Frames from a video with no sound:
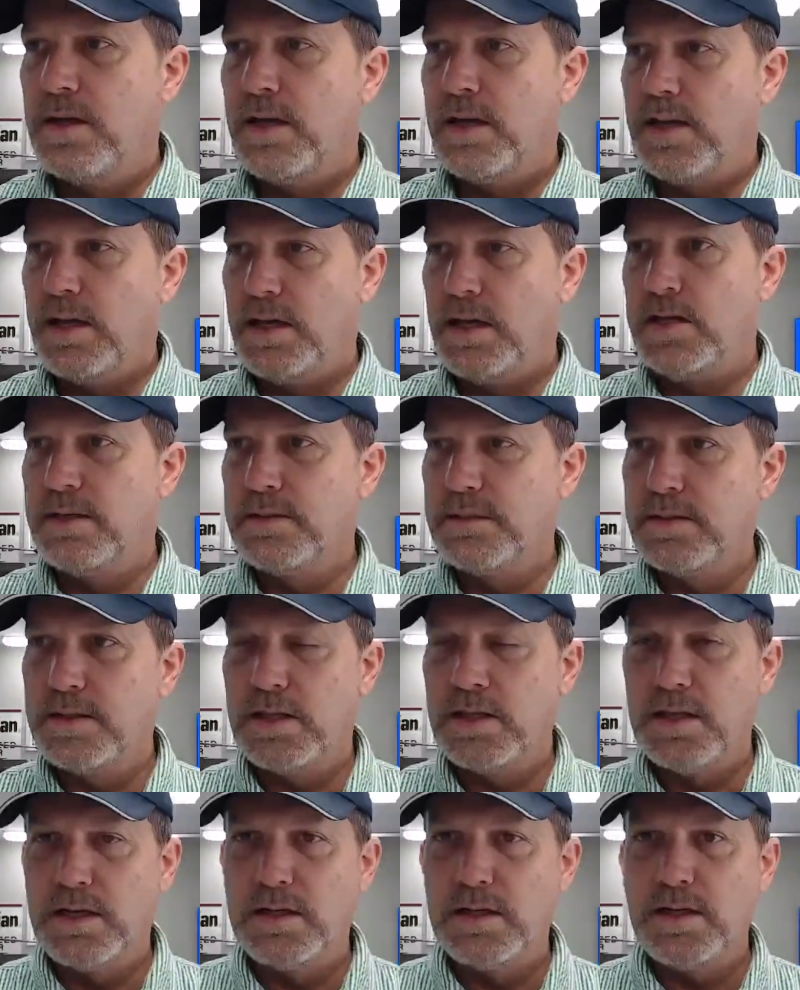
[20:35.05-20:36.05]
and
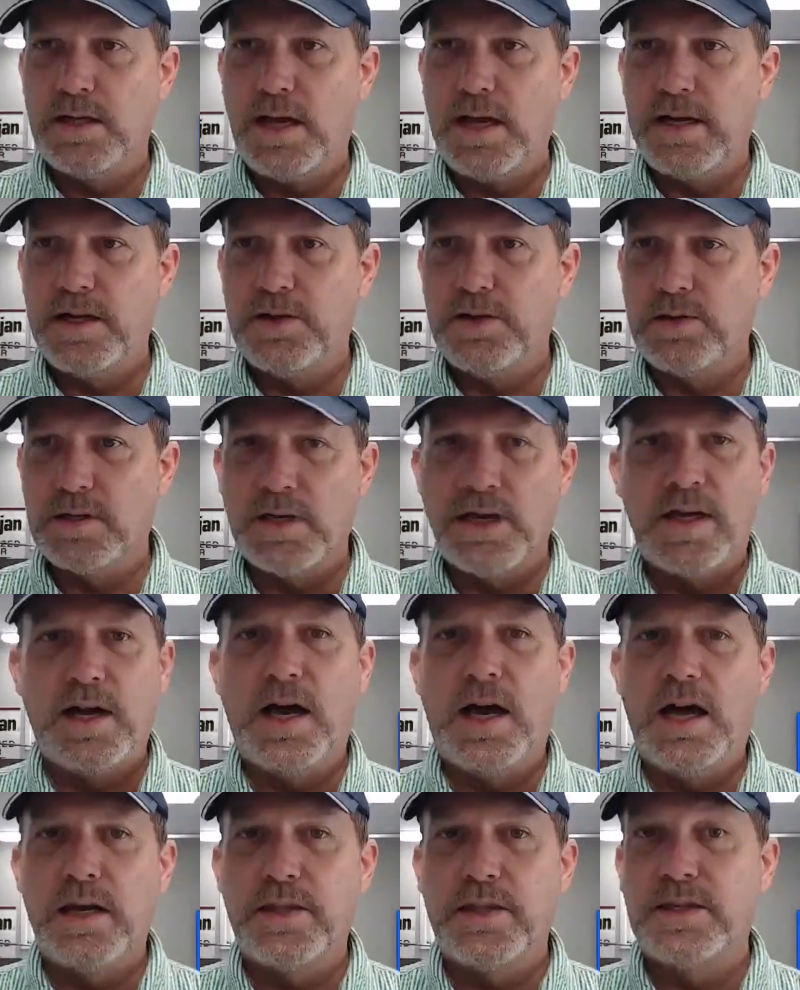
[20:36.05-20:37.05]
uh, I hear a
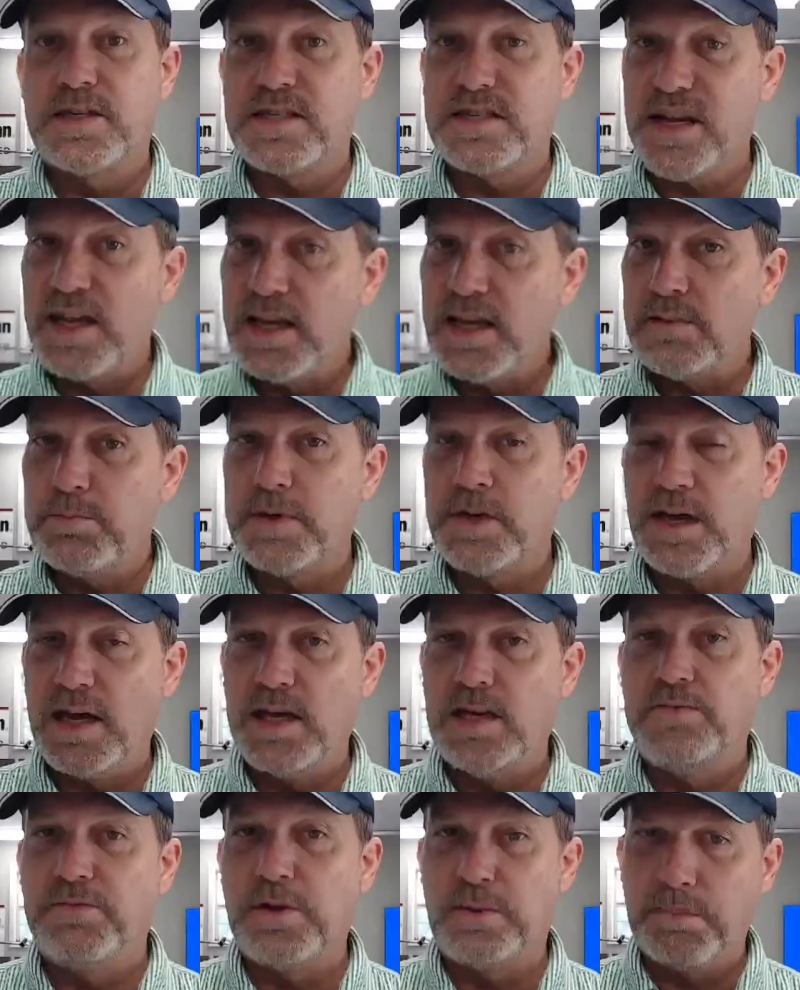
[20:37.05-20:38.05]
lot of the same
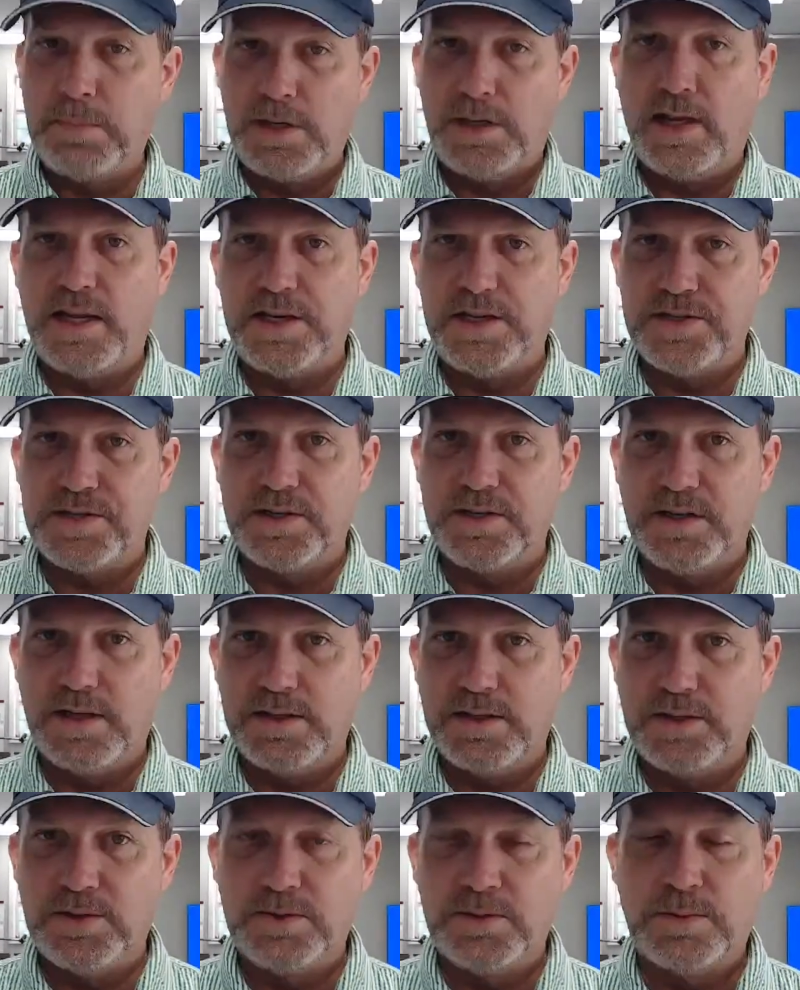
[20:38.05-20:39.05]
kind of complaints,
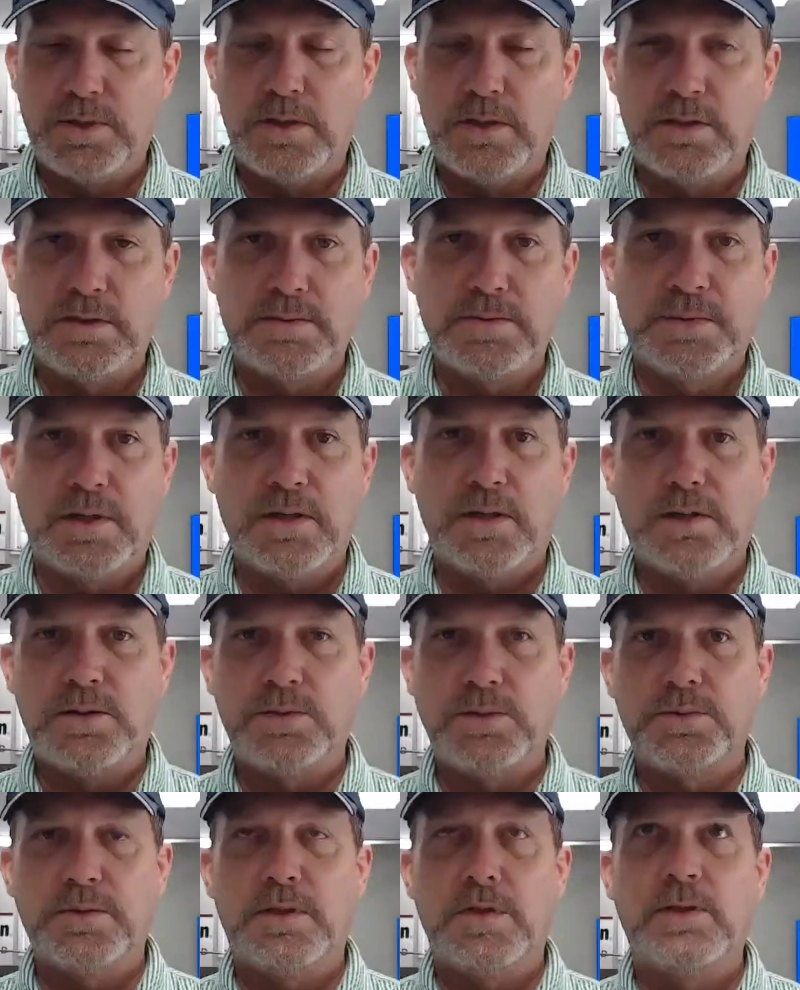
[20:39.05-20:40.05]
you know, uh,
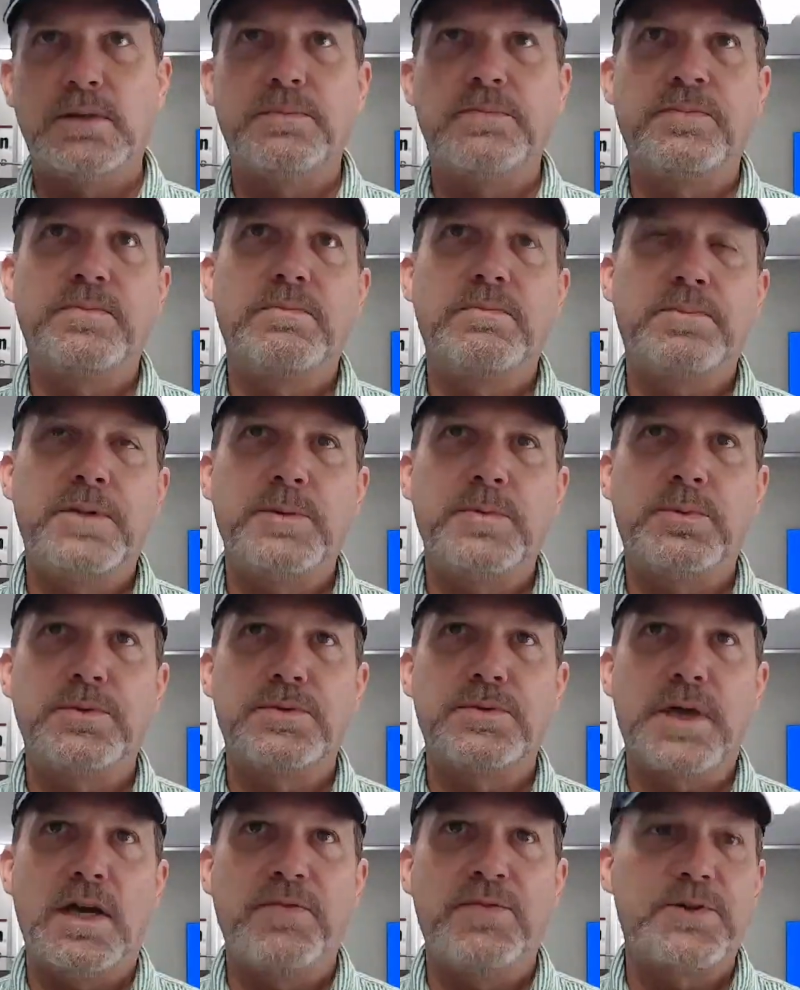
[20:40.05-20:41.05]
on uh, people
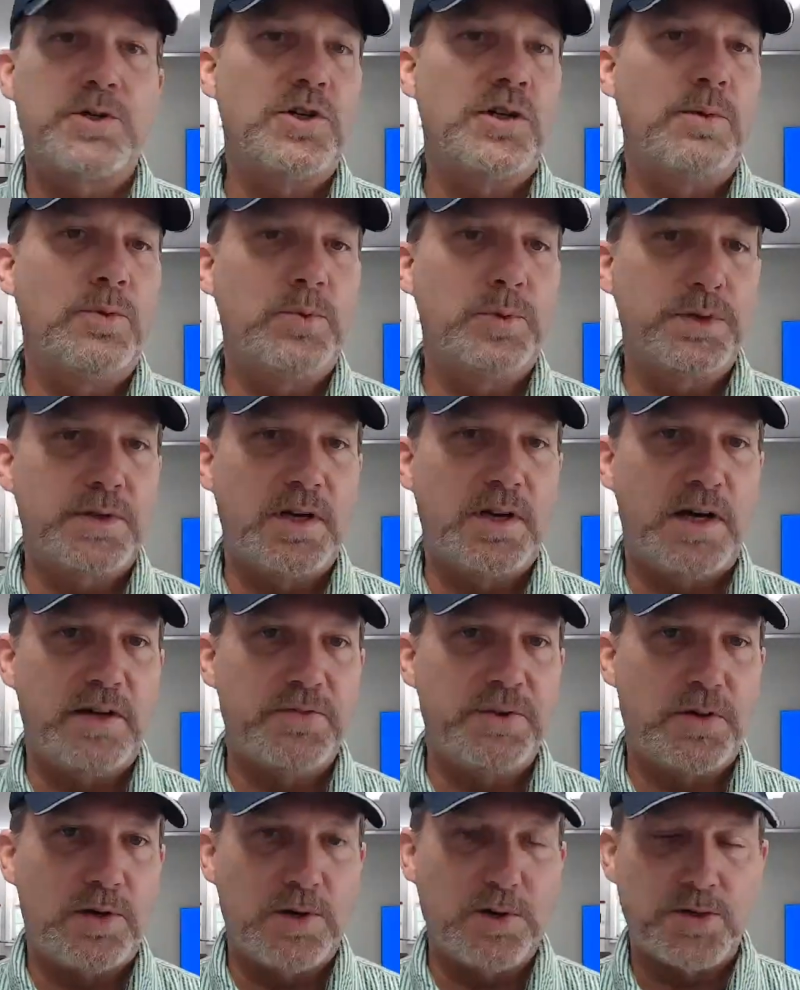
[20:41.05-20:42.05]
having trouble with
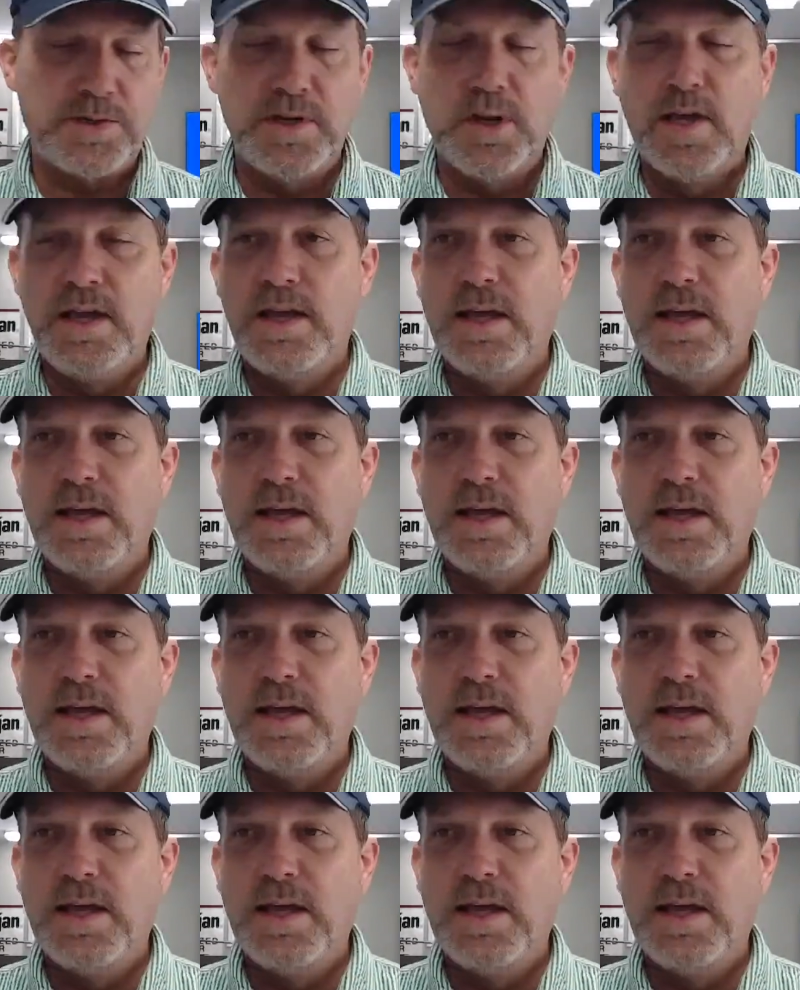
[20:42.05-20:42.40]
golf cars.